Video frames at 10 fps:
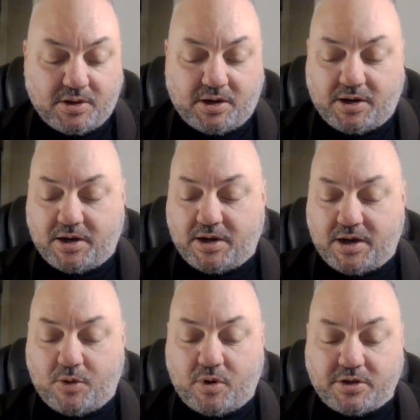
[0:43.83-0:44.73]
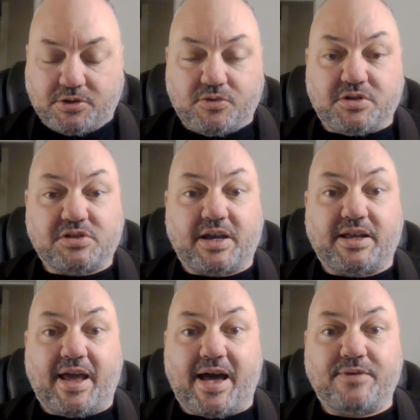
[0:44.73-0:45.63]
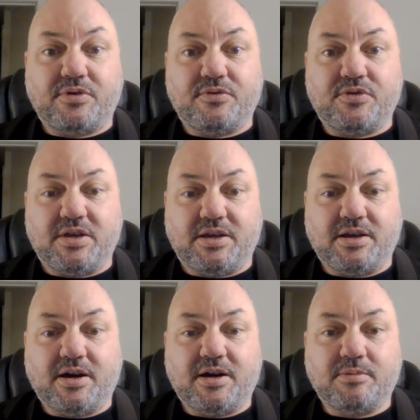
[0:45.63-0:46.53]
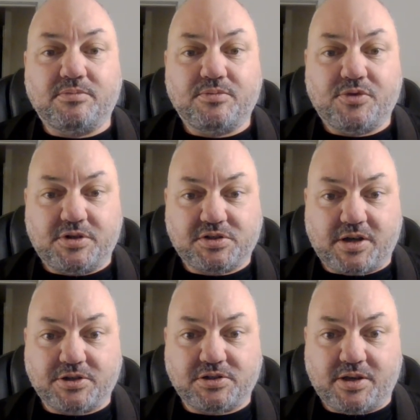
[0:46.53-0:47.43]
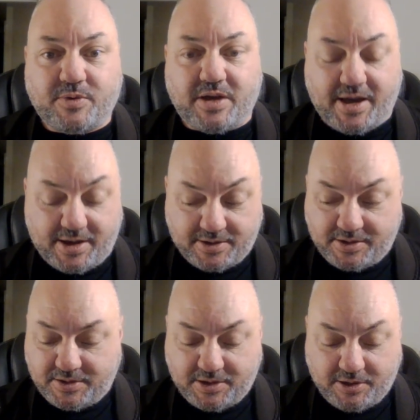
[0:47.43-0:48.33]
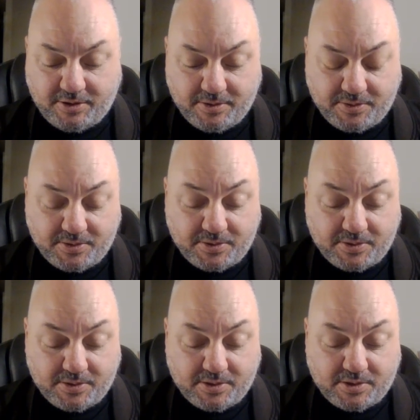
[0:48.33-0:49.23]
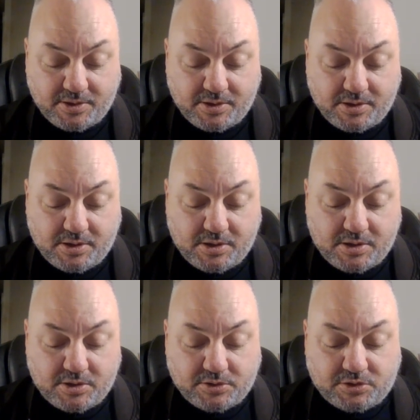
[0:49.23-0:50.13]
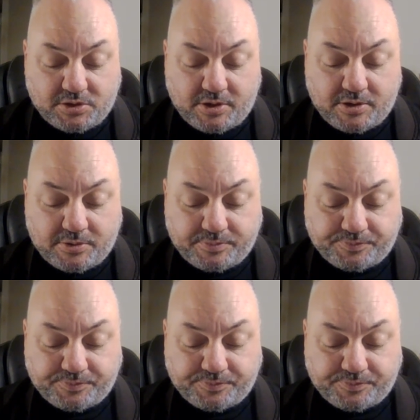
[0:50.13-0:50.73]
I want to do the second half of the discussion that we had here. So,